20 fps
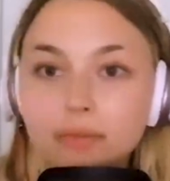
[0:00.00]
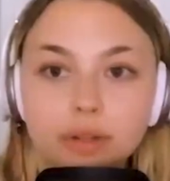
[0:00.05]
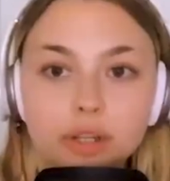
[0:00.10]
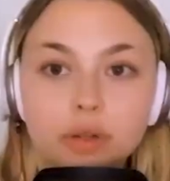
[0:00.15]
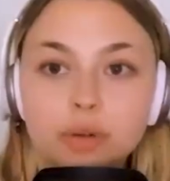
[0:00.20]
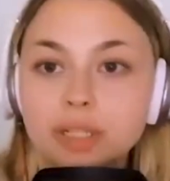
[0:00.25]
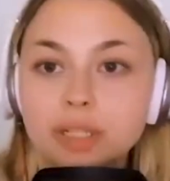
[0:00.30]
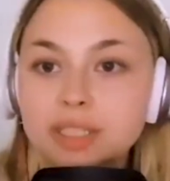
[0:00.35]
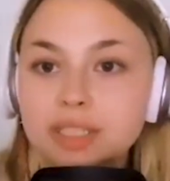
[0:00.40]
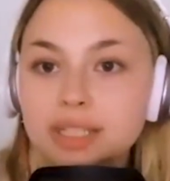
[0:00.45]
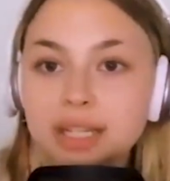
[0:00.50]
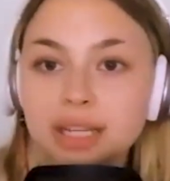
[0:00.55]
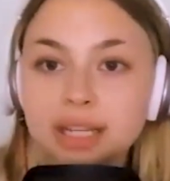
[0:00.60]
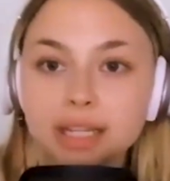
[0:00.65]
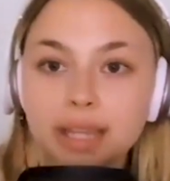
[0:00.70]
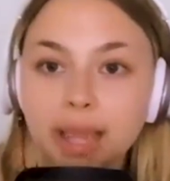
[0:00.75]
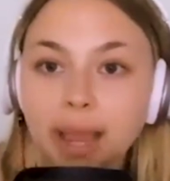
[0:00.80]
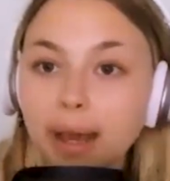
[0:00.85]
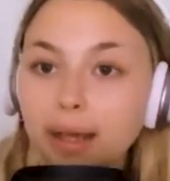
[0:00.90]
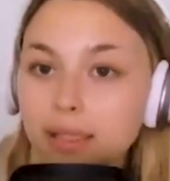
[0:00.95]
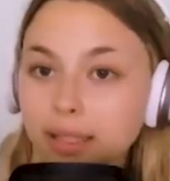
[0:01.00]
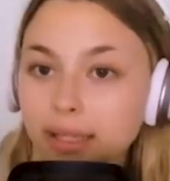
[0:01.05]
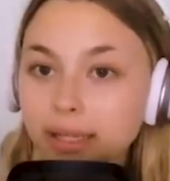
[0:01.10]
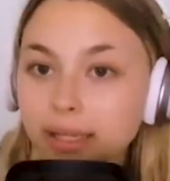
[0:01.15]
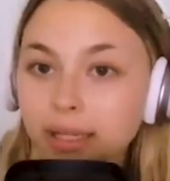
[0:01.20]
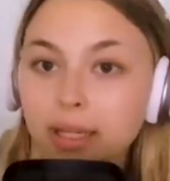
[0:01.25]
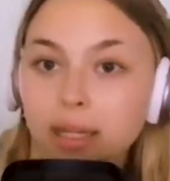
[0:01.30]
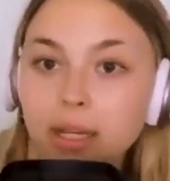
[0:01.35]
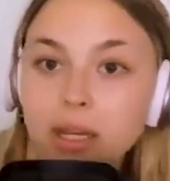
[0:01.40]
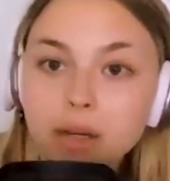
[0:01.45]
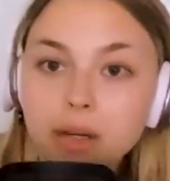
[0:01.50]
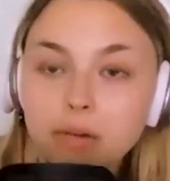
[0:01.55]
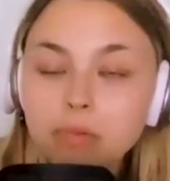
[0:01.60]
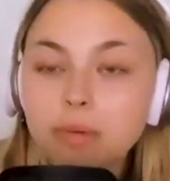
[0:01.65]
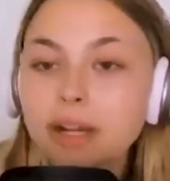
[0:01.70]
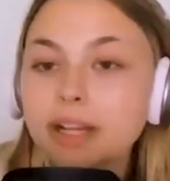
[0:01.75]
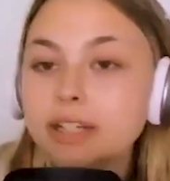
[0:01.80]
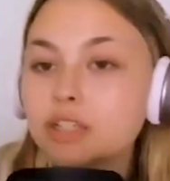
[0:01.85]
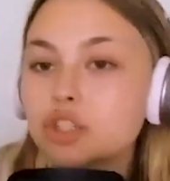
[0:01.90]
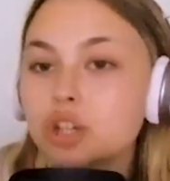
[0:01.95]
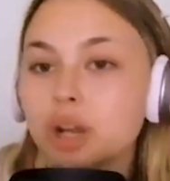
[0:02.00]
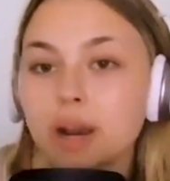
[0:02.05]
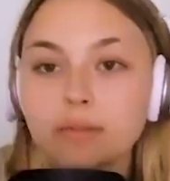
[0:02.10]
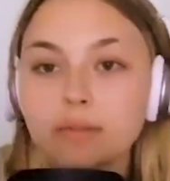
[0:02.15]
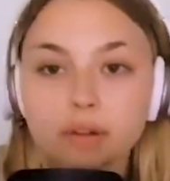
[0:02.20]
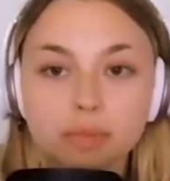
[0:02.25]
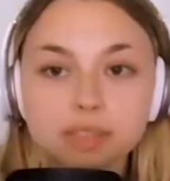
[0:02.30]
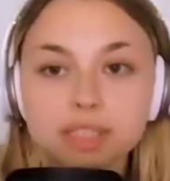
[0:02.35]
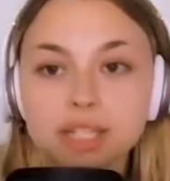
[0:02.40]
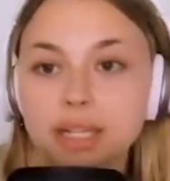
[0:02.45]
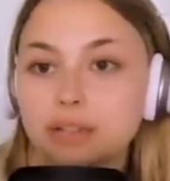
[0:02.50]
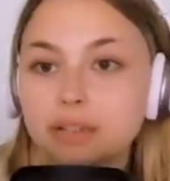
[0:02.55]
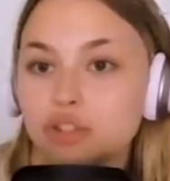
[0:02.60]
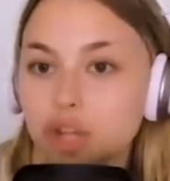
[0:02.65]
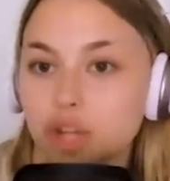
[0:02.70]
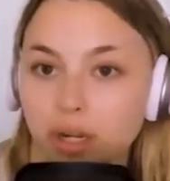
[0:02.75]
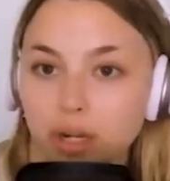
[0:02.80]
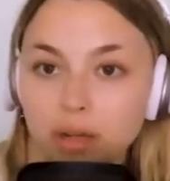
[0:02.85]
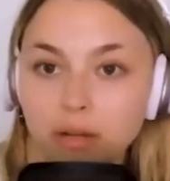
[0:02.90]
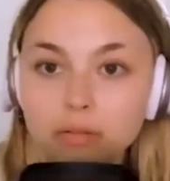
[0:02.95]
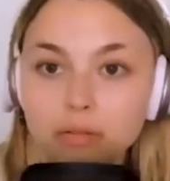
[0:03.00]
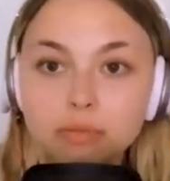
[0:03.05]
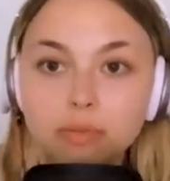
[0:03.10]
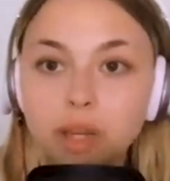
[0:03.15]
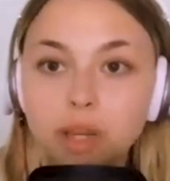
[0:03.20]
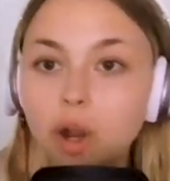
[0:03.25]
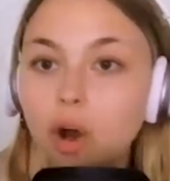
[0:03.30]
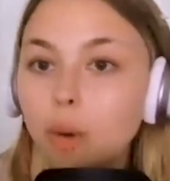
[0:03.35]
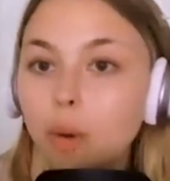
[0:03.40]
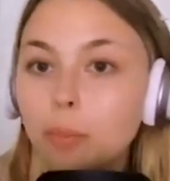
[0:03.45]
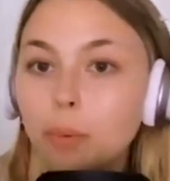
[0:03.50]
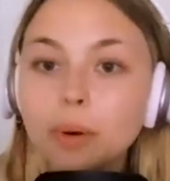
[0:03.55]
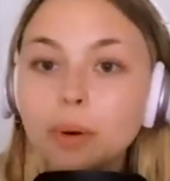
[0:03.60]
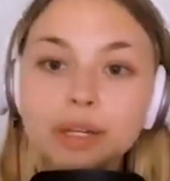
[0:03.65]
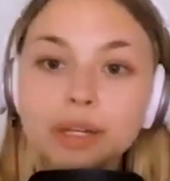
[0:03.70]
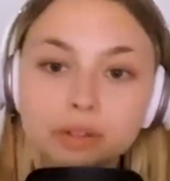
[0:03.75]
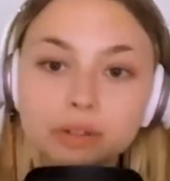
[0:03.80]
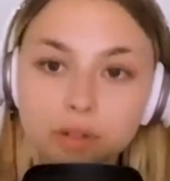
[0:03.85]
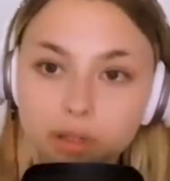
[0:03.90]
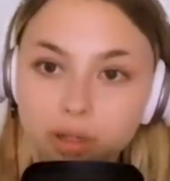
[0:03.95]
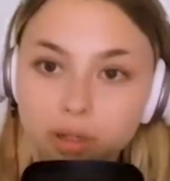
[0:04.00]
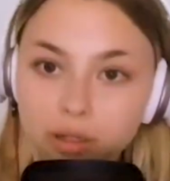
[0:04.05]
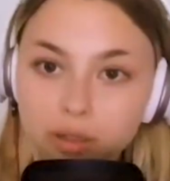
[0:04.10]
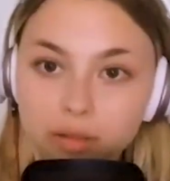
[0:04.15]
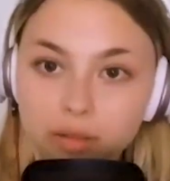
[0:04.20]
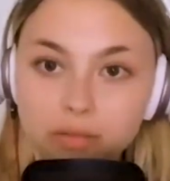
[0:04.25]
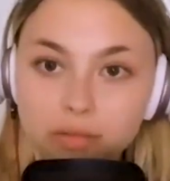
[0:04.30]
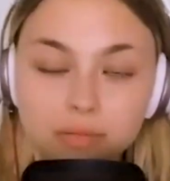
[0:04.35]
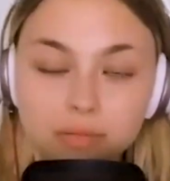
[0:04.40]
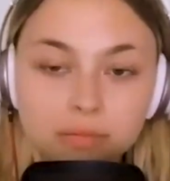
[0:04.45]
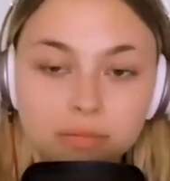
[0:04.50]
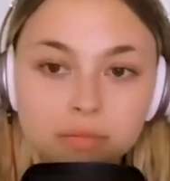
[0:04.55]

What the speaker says: You could see Kelly, Rich, everyone was like, Jenna. They all pointed to her.